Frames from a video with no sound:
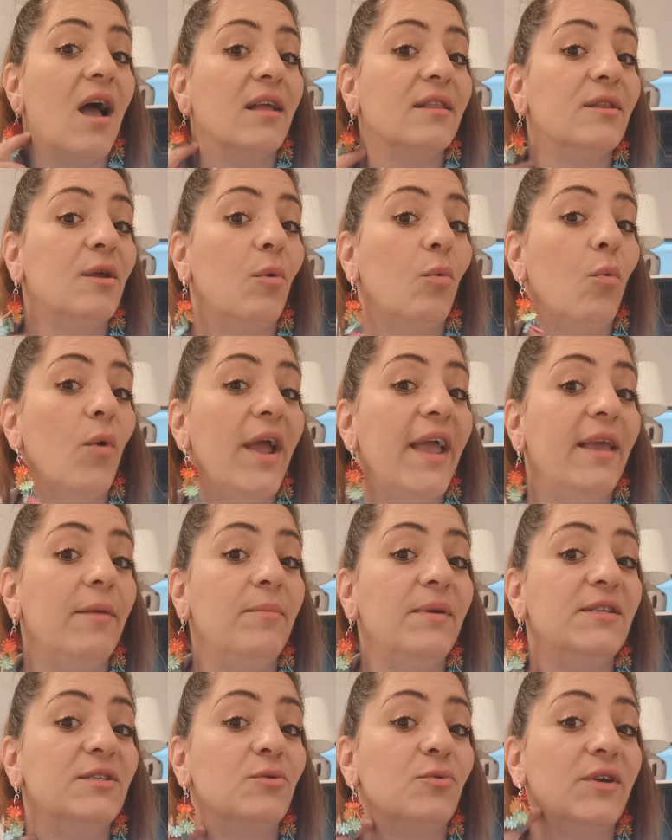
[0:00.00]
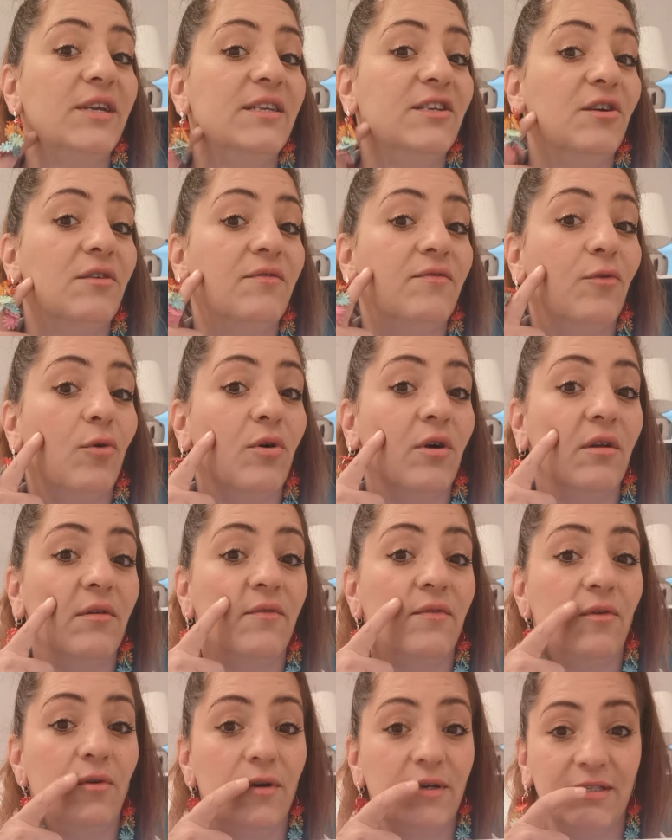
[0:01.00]
the way between your vocal
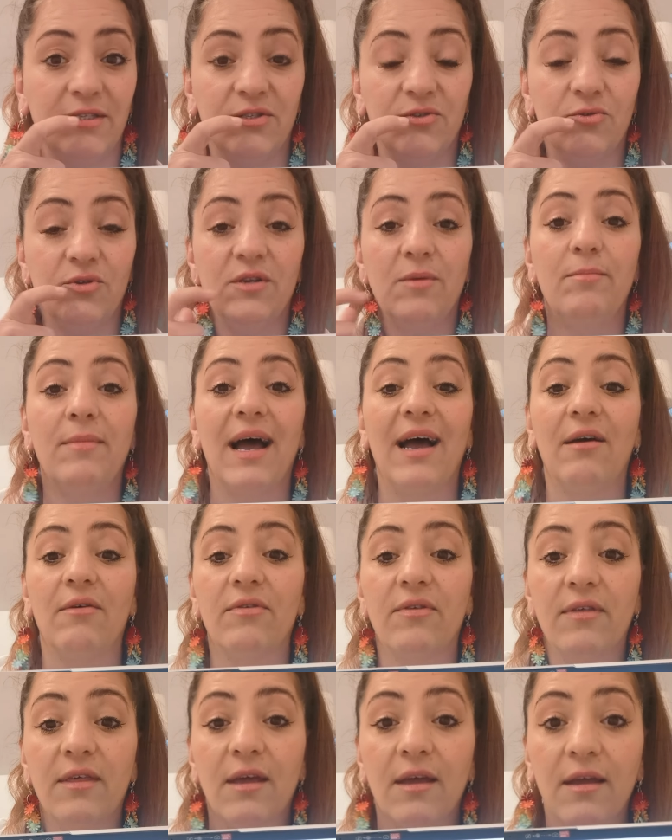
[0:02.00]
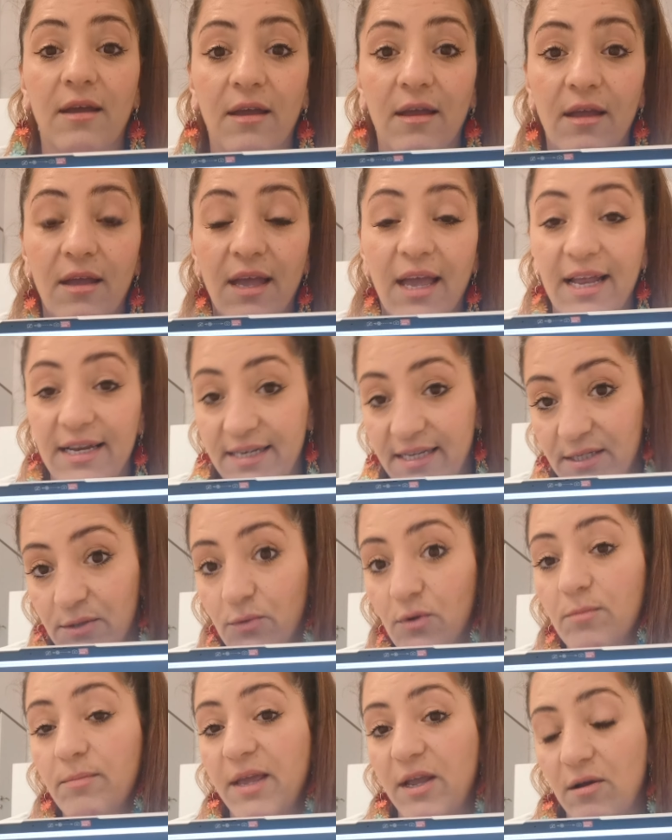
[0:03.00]
cords to the mouth. And this
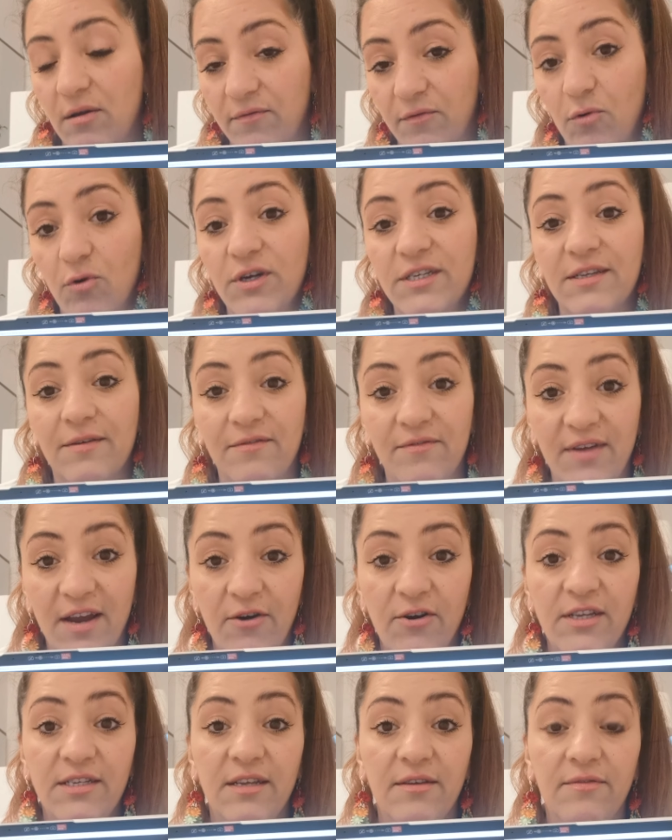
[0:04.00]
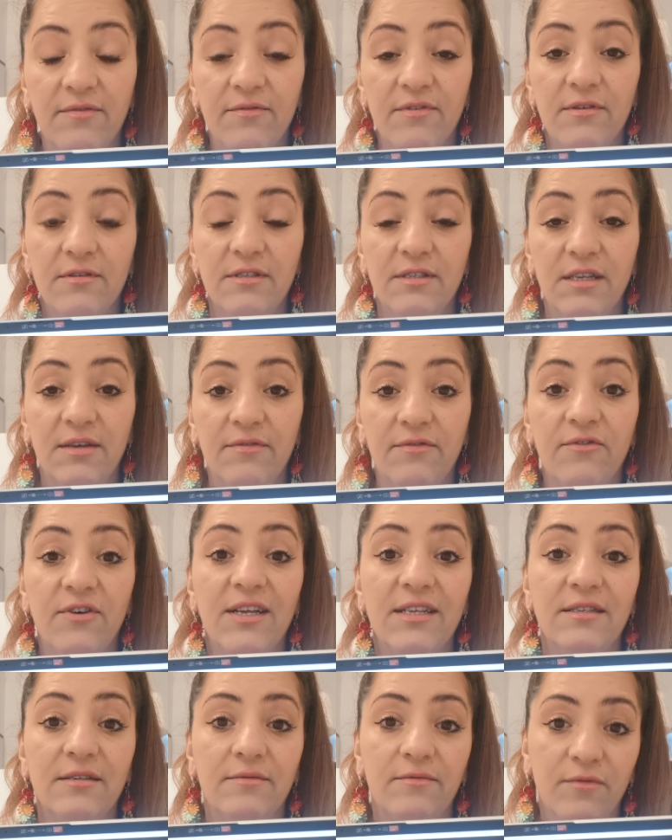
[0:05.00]
will make, of course, a very
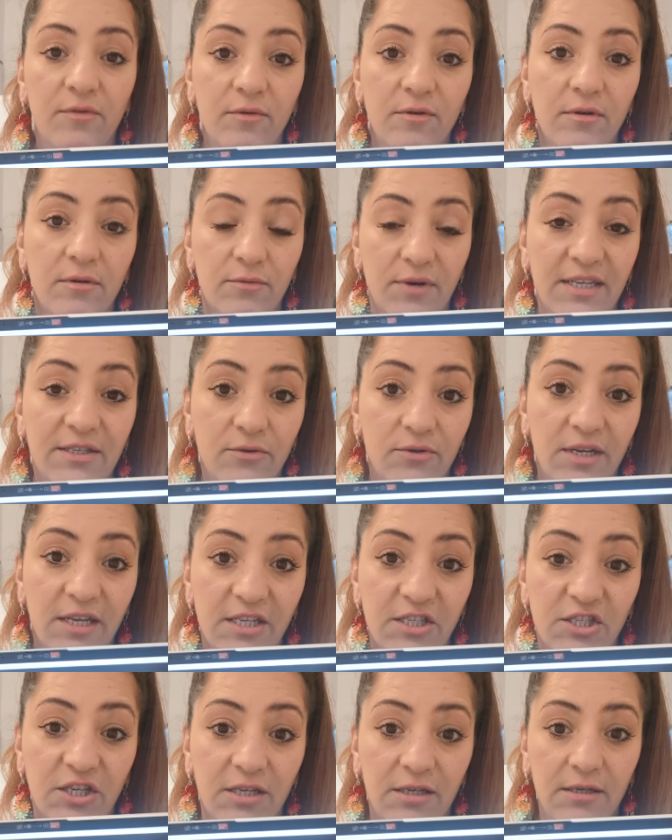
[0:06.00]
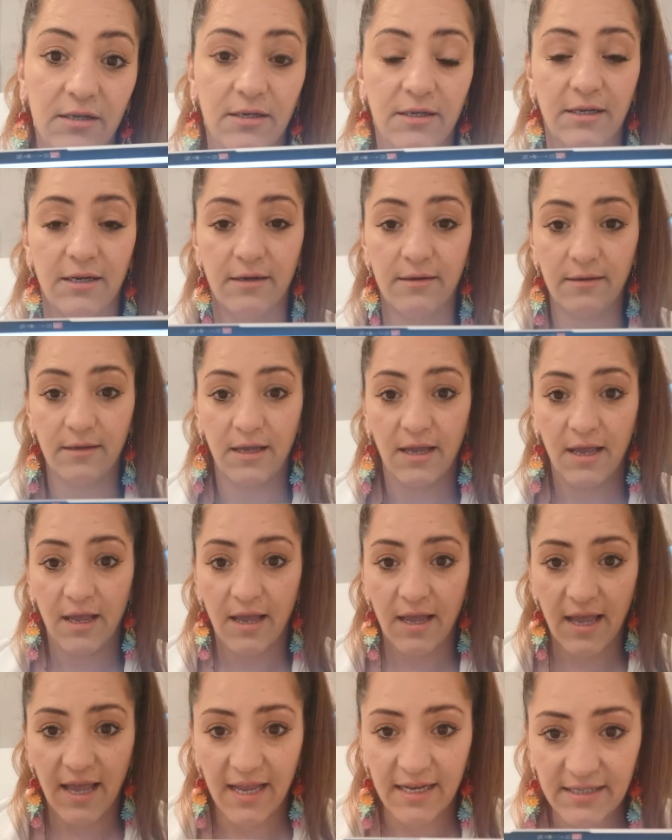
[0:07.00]
different resonation. Yeah,
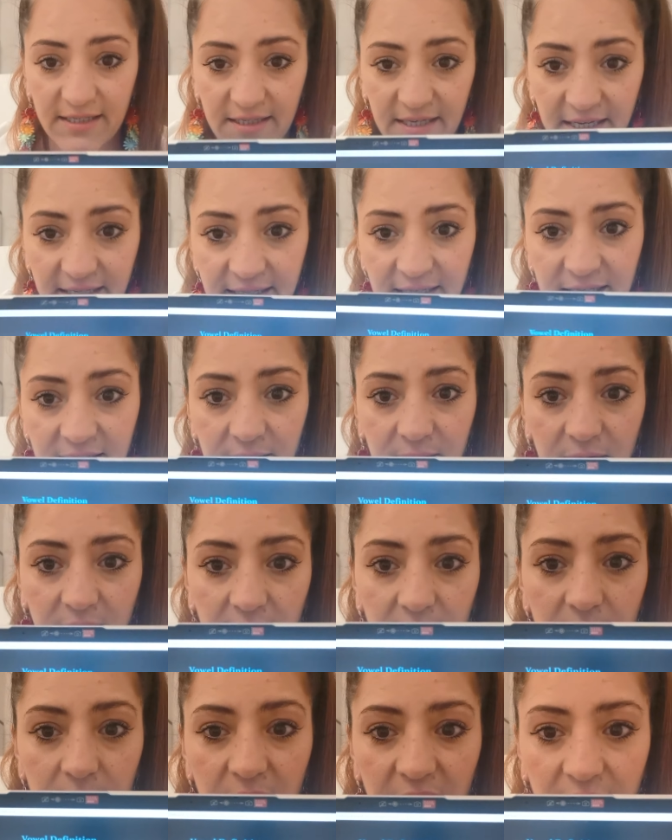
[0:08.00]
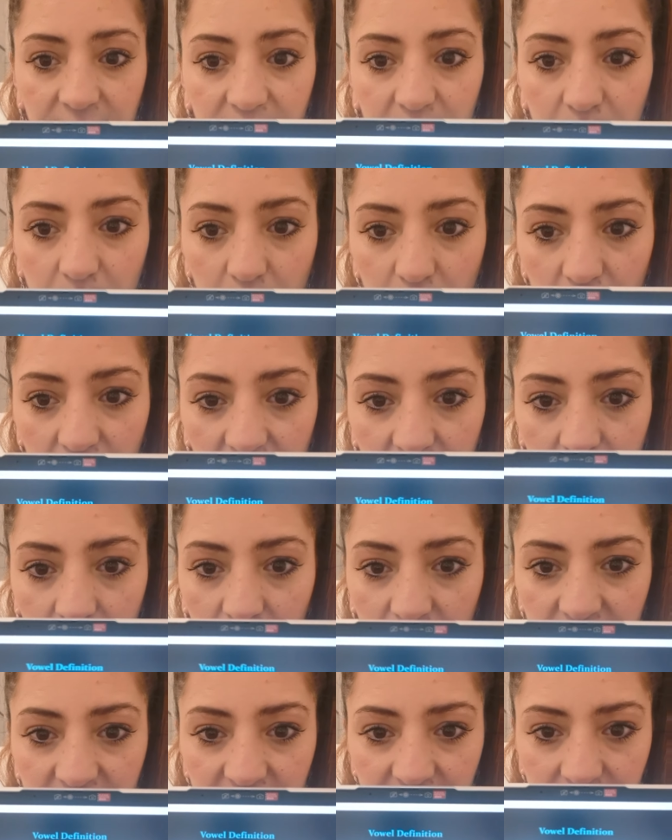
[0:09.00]
and this is even more
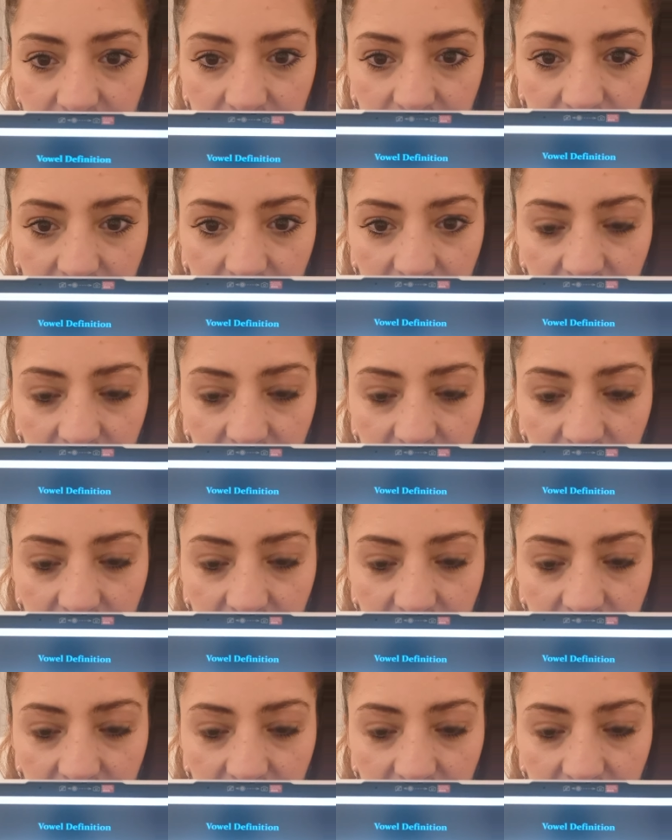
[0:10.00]
important.